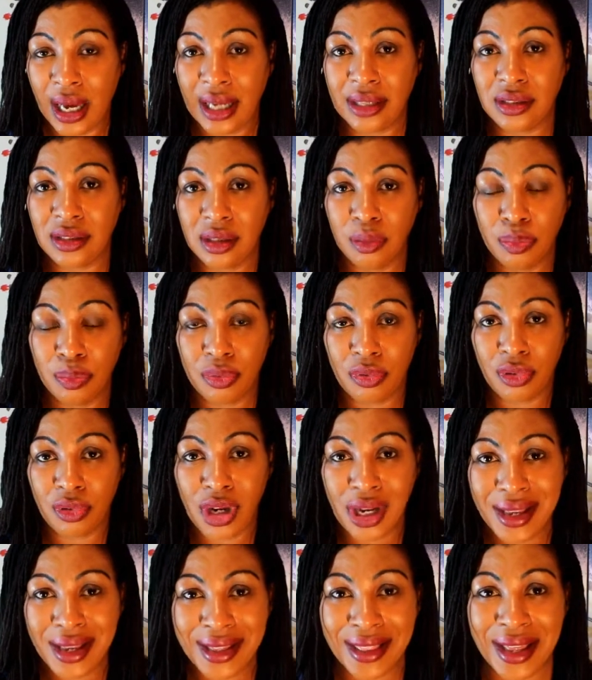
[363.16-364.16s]
and to
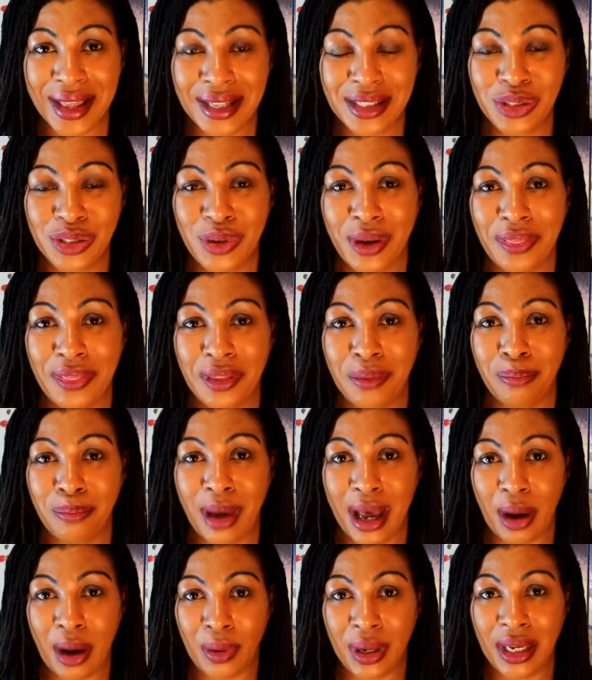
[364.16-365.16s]
bring that strength and
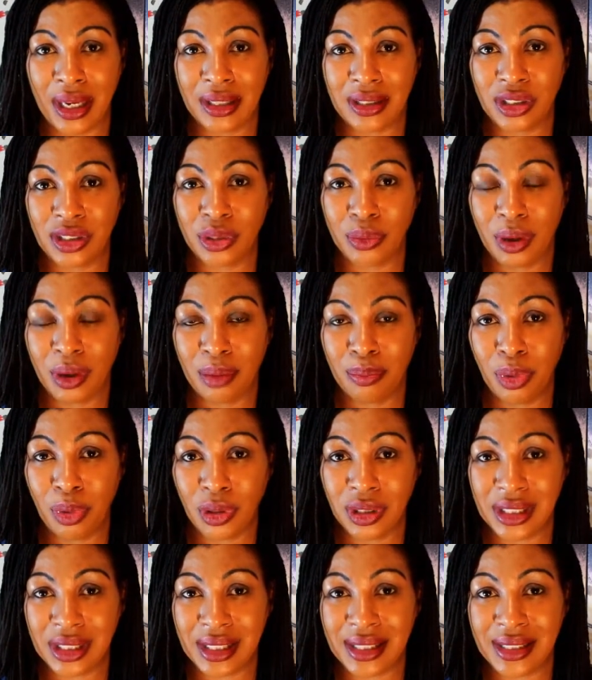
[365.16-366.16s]
power into our
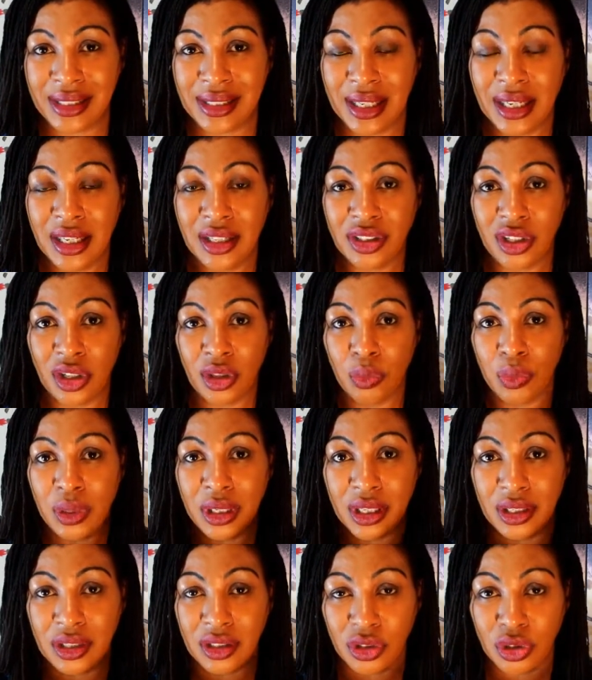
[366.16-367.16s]
bodies so that we
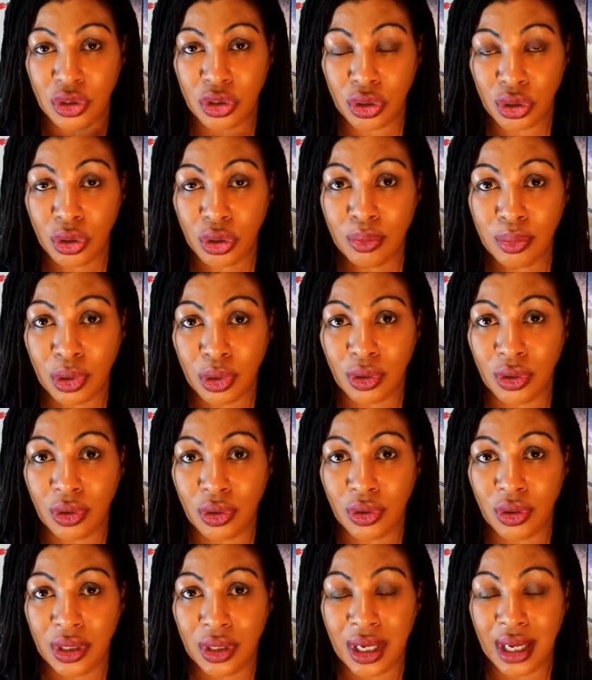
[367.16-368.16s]
can do
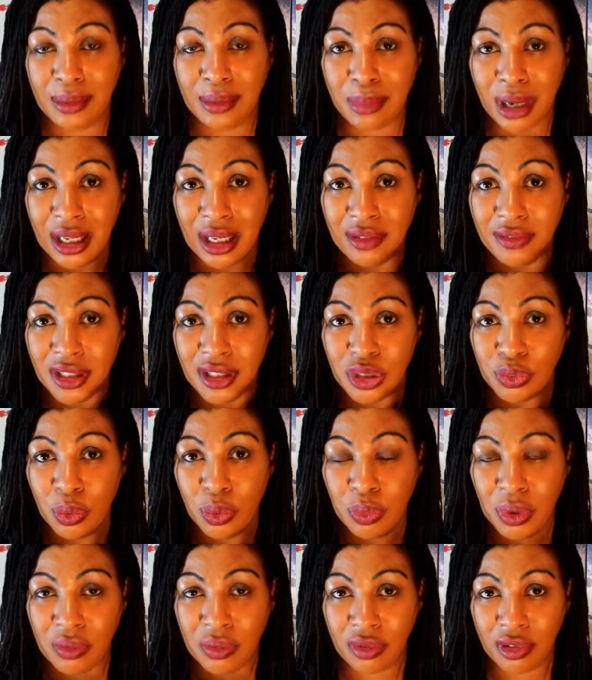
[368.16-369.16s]
more and manifest
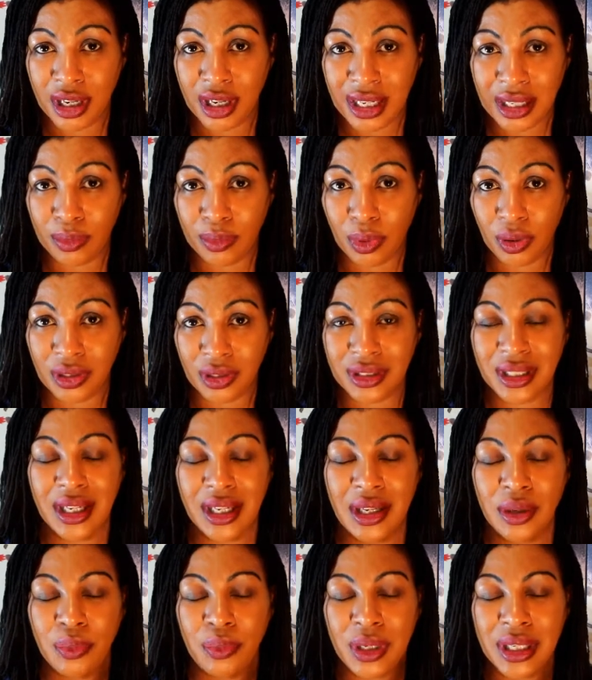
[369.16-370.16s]
what we really want,
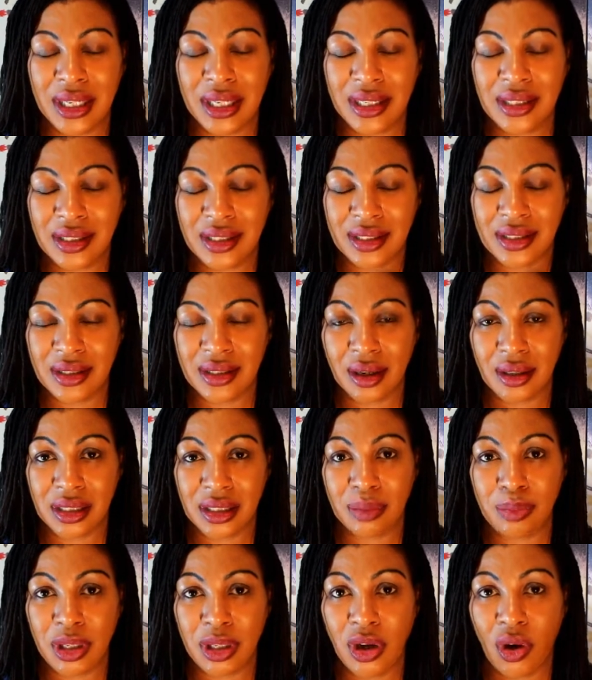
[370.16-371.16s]
we need to start
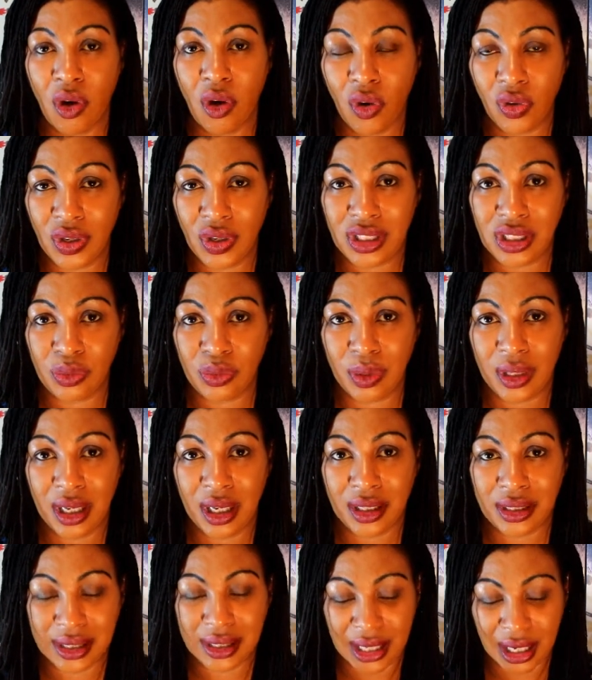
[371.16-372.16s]
to be honest with
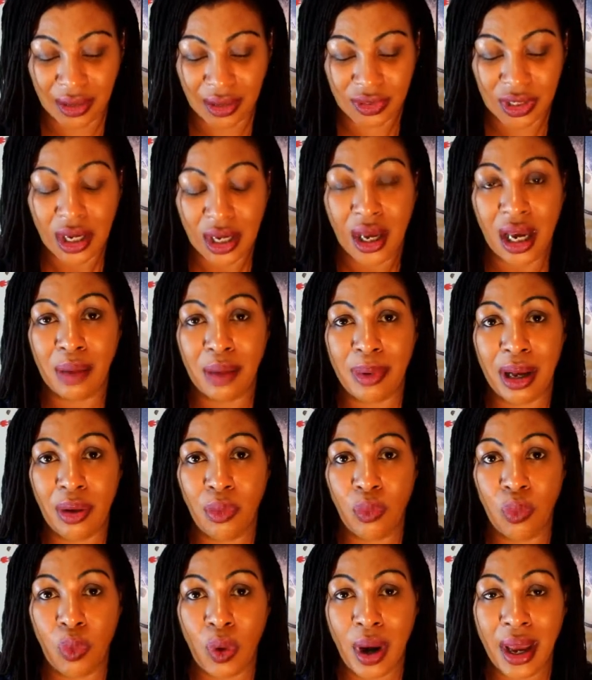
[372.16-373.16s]
ourselves
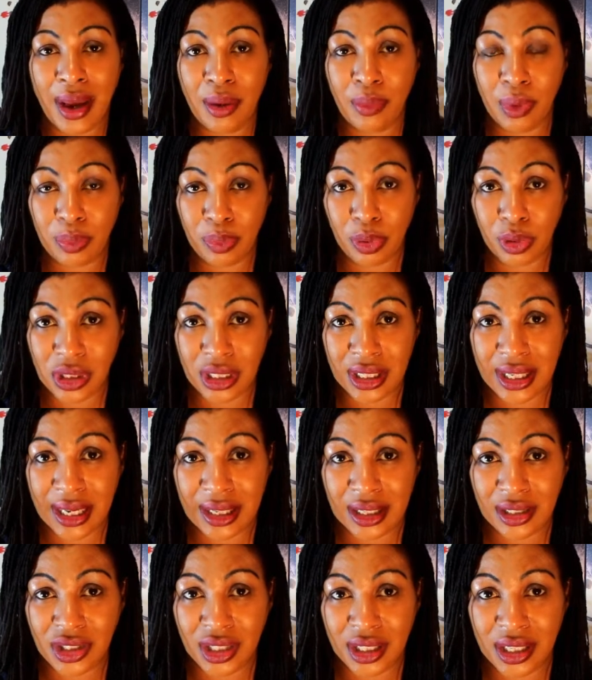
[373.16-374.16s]
about where we're putting
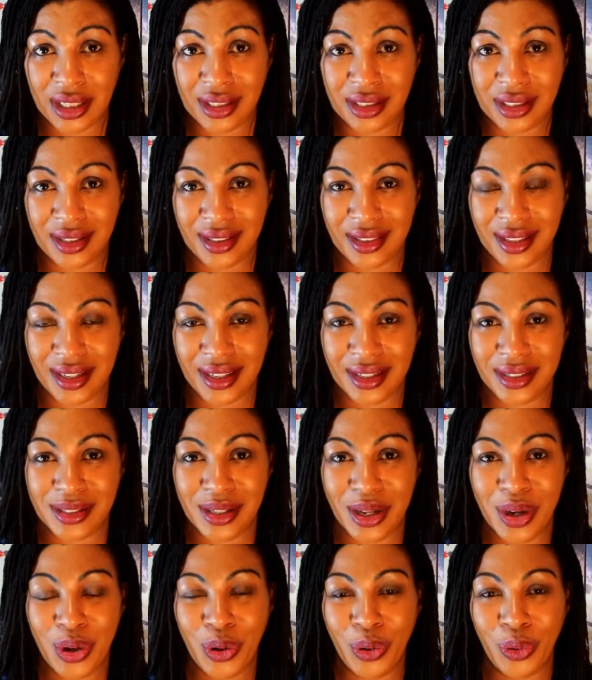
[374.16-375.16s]
energy into things
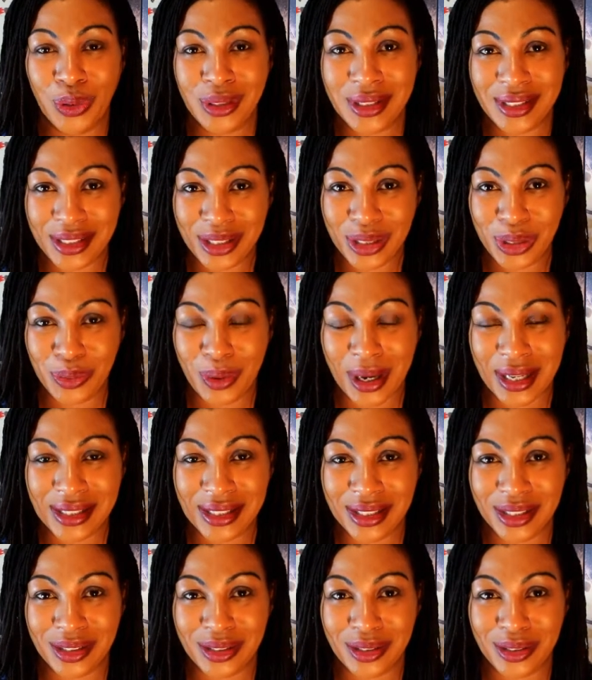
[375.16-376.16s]
or
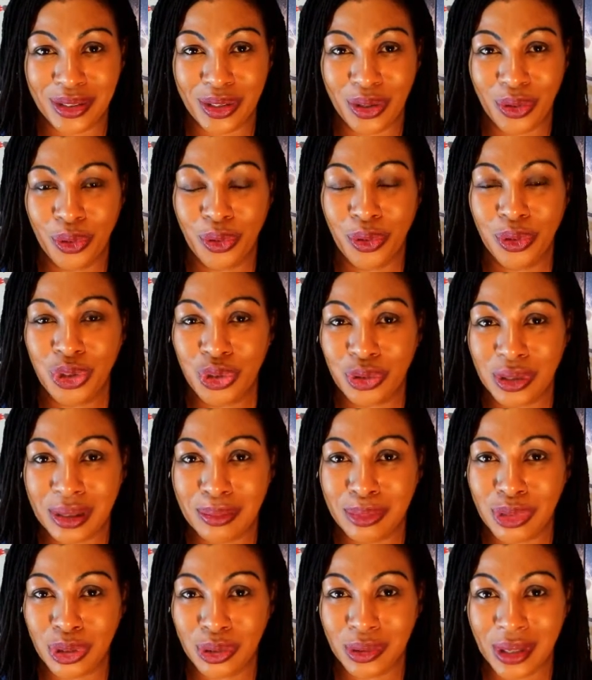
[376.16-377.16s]
situations or
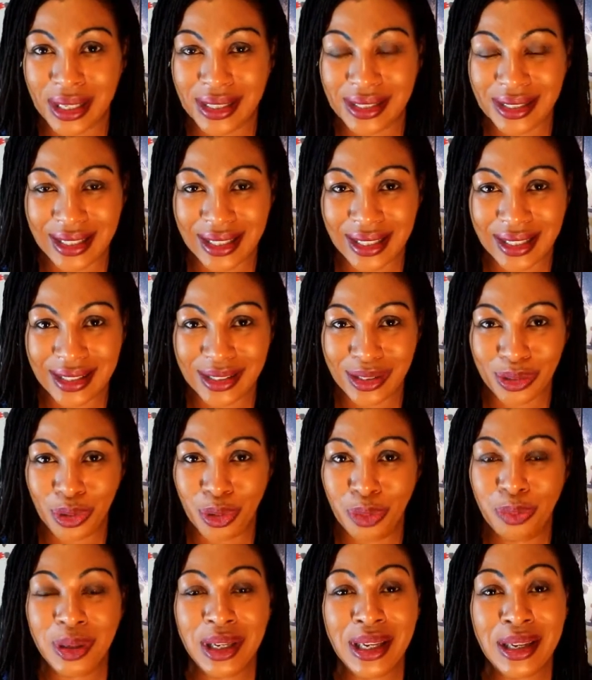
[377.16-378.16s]
dreams or ideas
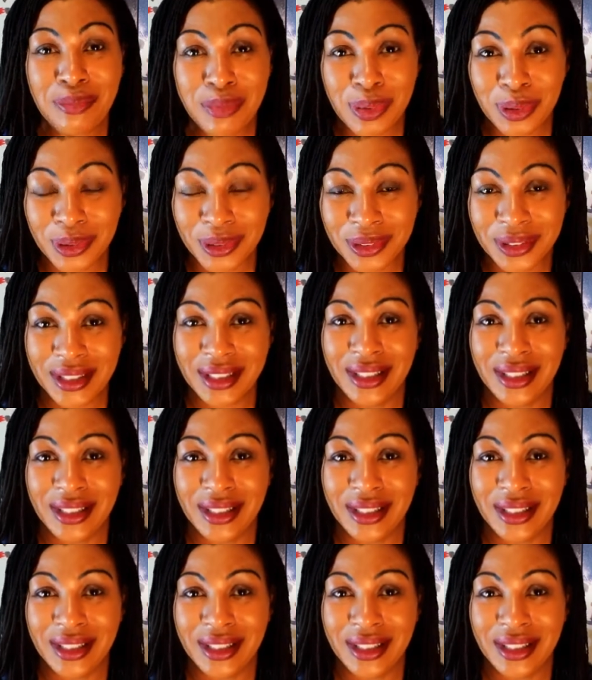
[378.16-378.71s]
or people